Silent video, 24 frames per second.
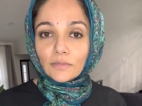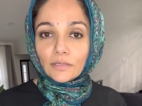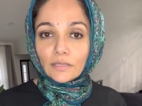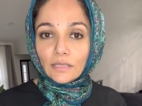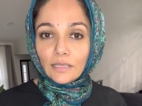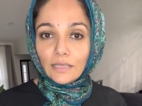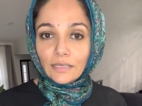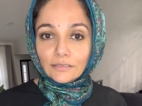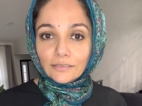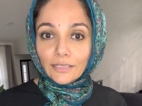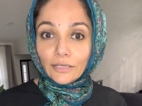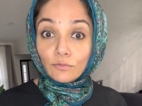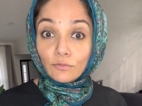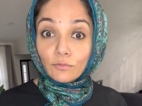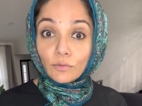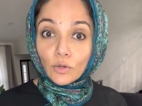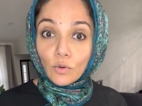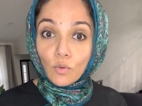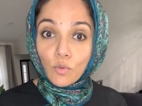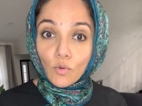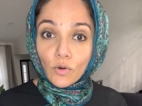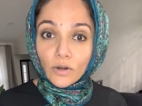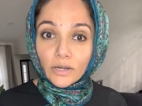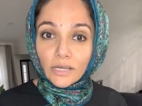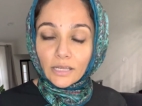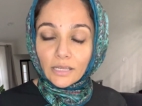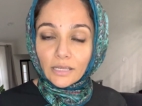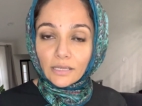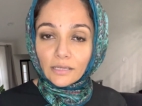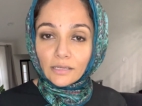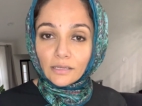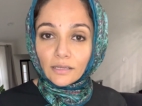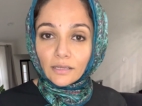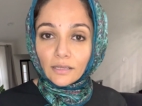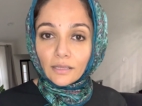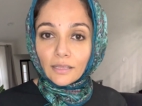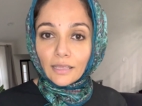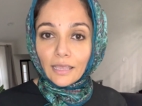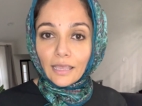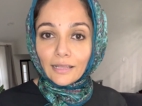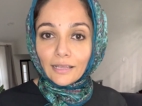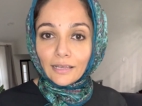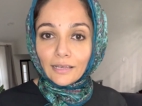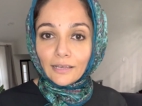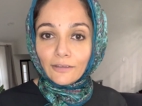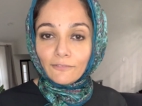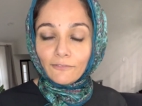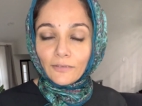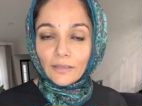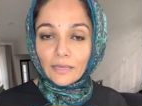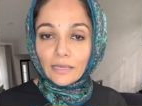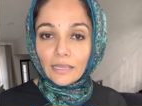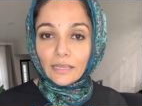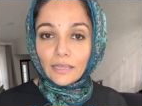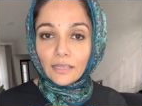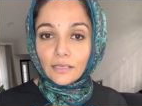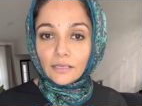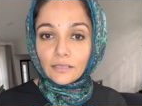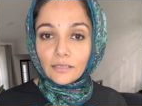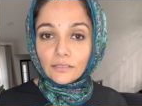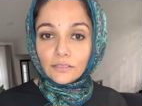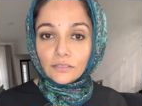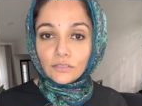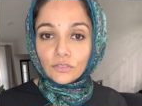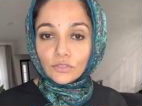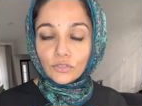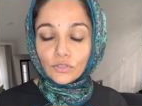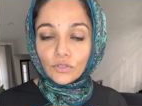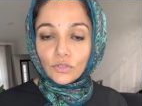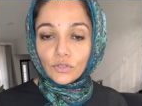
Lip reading: it's like recorded, and then if it is